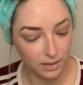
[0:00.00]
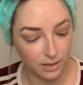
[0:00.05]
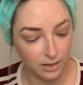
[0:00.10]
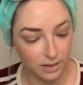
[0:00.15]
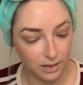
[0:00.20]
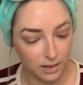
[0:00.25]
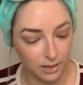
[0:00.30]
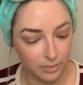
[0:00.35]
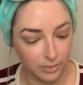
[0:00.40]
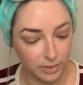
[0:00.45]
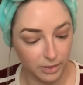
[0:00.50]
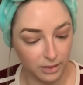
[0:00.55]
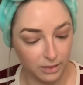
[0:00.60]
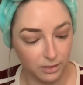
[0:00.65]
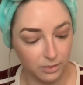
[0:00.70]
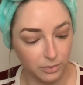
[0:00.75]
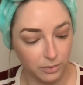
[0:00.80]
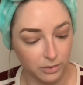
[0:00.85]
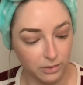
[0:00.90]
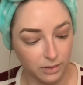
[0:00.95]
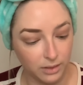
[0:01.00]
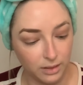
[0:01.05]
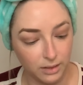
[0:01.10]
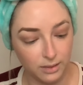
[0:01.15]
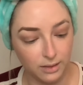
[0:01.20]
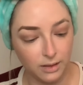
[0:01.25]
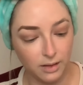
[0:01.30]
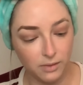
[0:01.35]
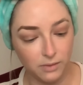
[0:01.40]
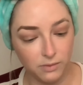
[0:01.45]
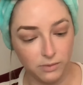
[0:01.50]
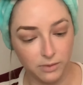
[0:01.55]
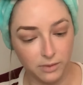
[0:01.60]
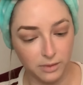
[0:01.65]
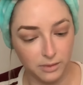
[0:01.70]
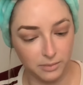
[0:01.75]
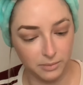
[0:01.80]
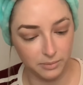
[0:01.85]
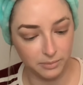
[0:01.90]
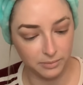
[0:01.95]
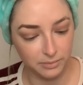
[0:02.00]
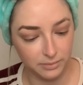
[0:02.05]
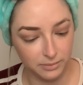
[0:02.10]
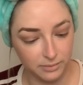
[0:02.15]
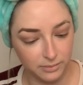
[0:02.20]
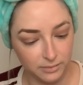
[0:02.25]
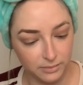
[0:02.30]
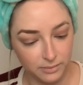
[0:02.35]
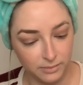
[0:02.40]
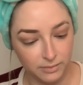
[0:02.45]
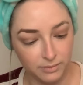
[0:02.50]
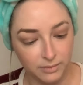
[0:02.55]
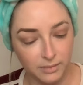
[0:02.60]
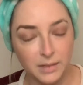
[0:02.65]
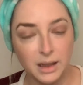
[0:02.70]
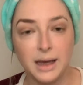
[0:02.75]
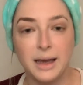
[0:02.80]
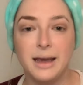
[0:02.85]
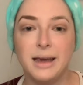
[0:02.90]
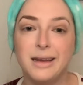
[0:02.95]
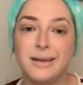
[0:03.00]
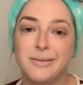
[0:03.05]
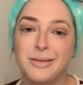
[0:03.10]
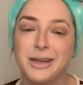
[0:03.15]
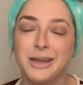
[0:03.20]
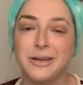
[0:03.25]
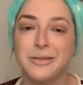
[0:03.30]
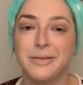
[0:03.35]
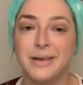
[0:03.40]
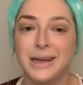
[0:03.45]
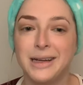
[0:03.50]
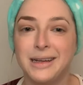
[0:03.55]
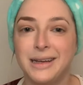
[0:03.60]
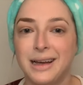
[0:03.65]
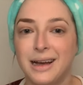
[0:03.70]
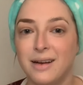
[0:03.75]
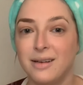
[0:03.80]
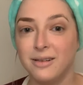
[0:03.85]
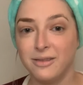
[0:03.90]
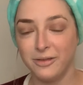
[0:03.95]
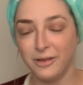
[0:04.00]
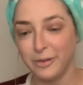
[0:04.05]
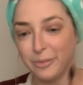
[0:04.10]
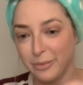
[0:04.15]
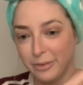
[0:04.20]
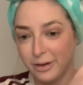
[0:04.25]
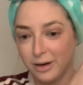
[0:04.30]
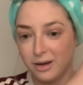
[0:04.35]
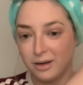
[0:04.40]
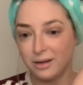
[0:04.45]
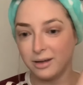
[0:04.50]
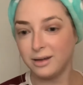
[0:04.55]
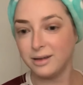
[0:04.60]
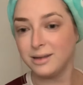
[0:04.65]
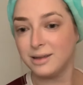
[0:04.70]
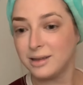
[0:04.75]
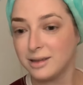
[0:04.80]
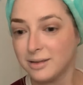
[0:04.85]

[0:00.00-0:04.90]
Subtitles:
a big spoolie is helpful. And when you're running out of your product,